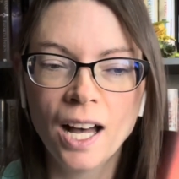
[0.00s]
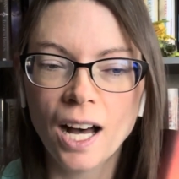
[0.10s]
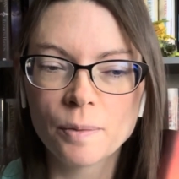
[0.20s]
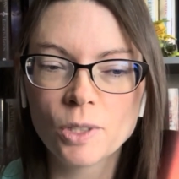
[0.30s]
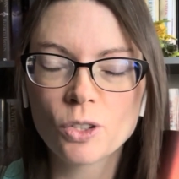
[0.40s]

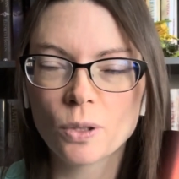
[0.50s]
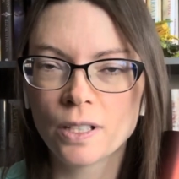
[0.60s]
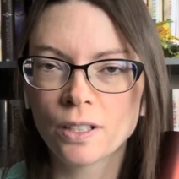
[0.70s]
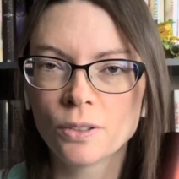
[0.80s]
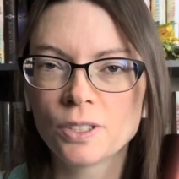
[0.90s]
I'm
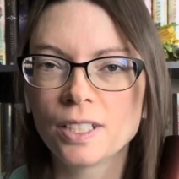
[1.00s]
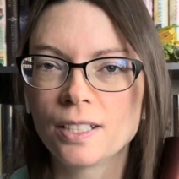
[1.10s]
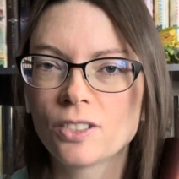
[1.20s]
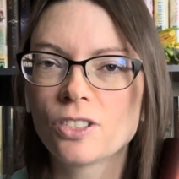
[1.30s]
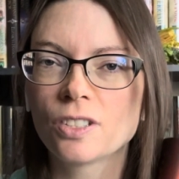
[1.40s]
enjoying those
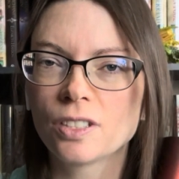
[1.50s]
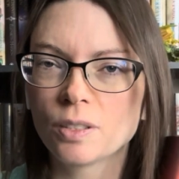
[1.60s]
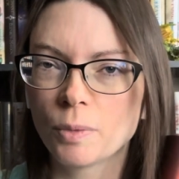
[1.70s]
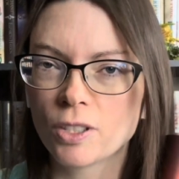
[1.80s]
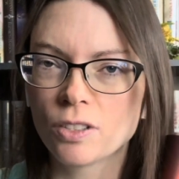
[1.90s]
scenes just as
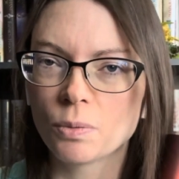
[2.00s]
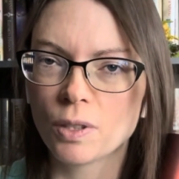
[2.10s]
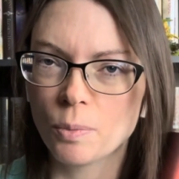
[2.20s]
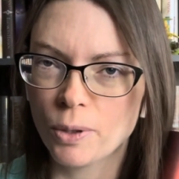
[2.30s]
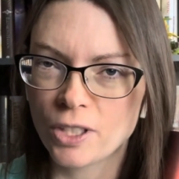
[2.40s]
much as with
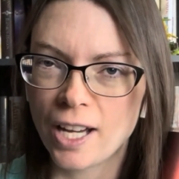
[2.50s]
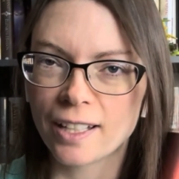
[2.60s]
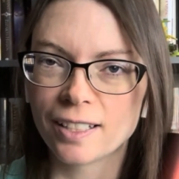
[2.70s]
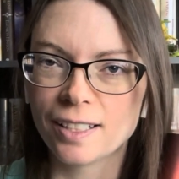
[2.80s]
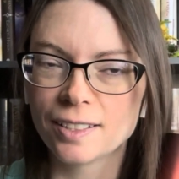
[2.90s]
the
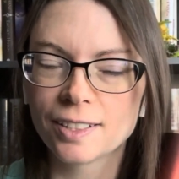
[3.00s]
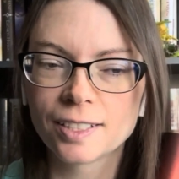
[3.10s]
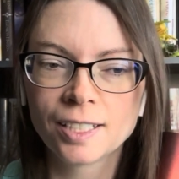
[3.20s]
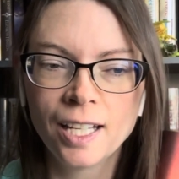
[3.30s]
protagonists.